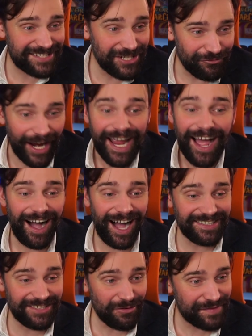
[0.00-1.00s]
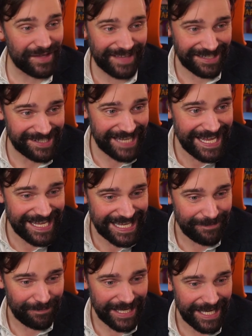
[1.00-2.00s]
right? I don't think that's
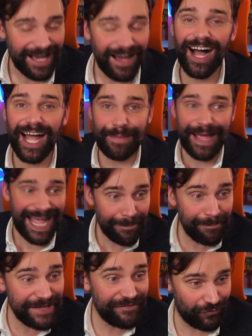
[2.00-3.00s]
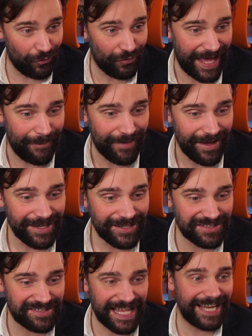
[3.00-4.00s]
gatekeepy. I'm happy for them
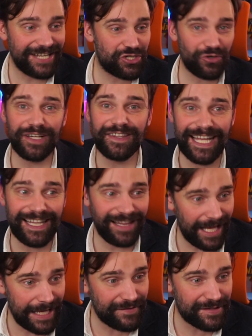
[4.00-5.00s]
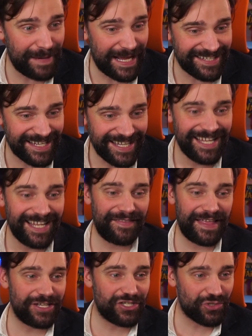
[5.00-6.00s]
because they enjoy their lives better.
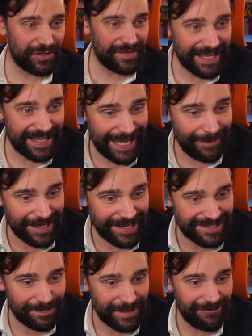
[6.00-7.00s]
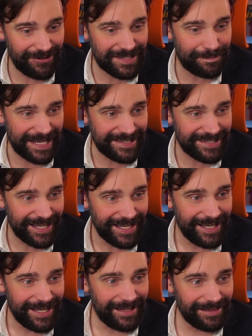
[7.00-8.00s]
They enjoy their gaming experience better.
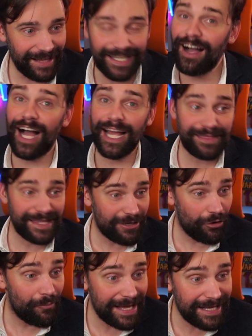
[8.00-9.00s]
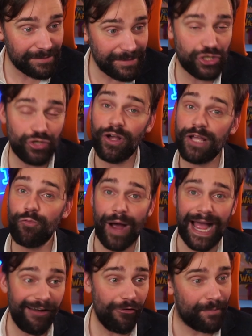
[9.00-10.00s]
Like, I think it will make them enjoy
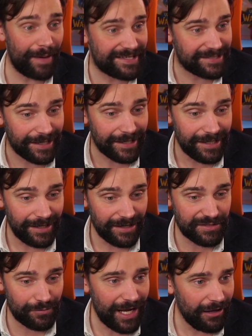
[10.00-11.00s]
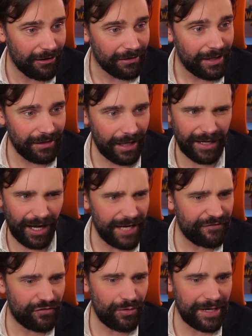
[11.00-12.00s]
WoW better as well. Like,
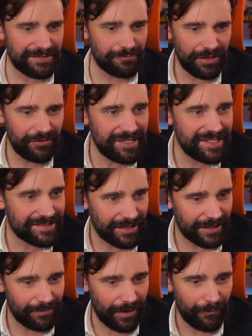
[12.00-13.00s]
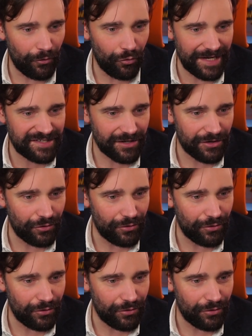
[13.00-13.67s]
I've always, one of the reasons I'm, I'm always so,